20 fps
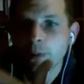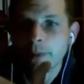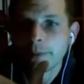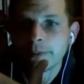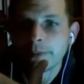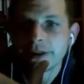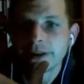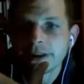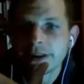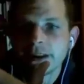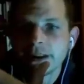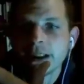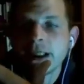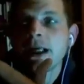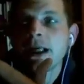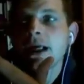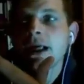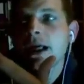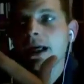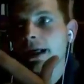
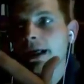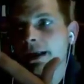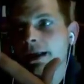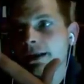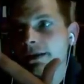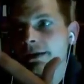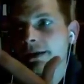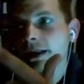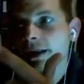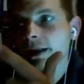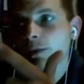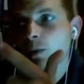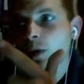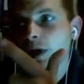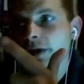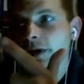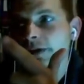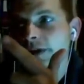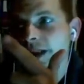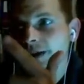probably, and that
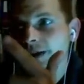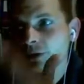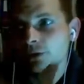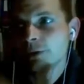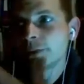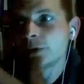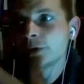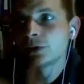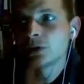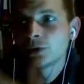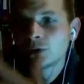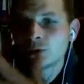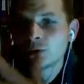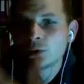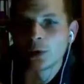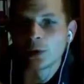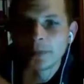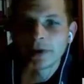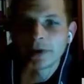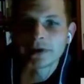was attributed
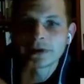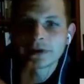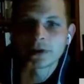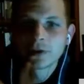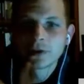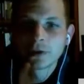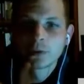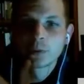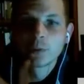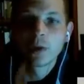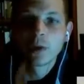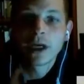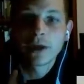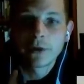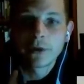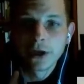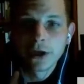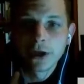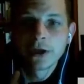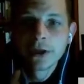to a particular
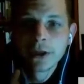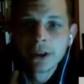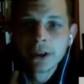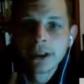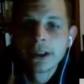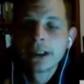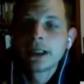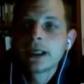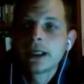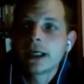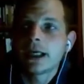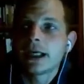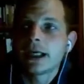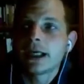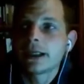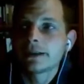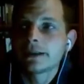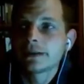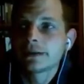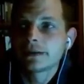wearer.
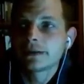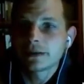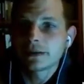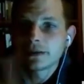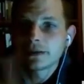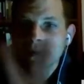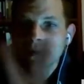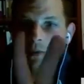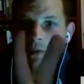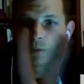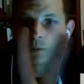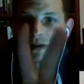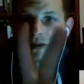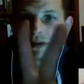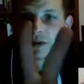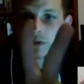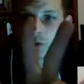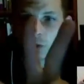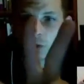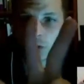And
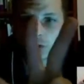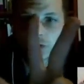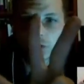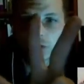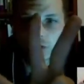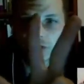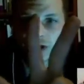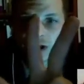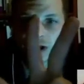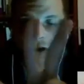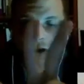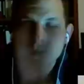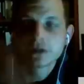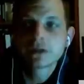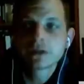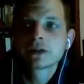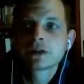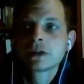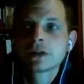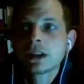with those
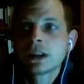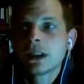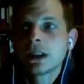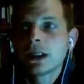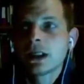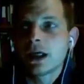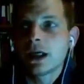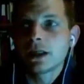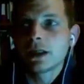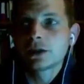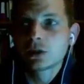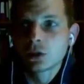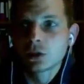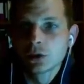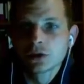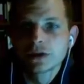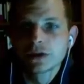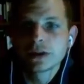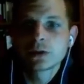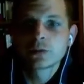conditions, I
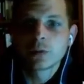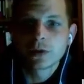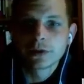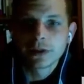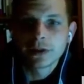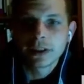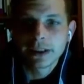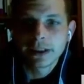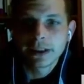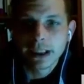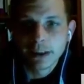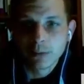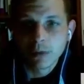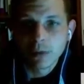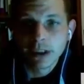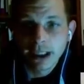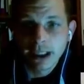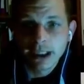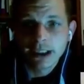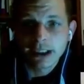chose this one. And then
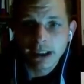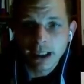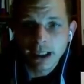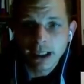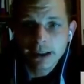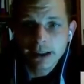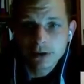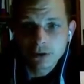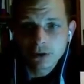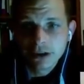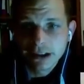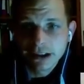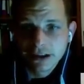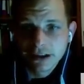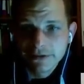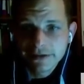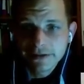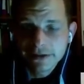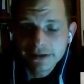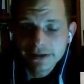when I actually
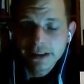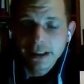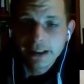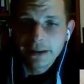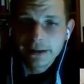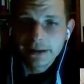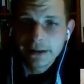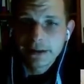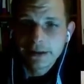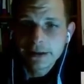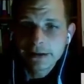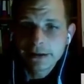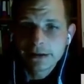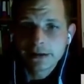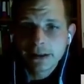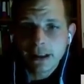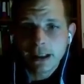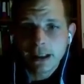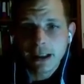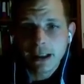investigated
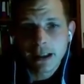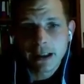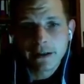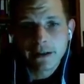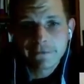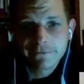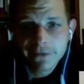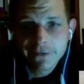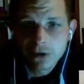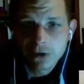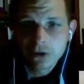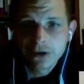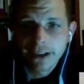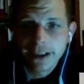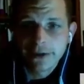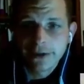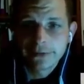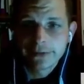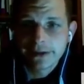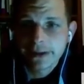it, I figured
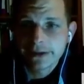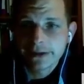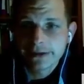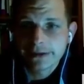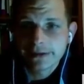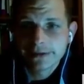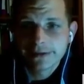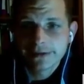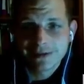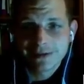out that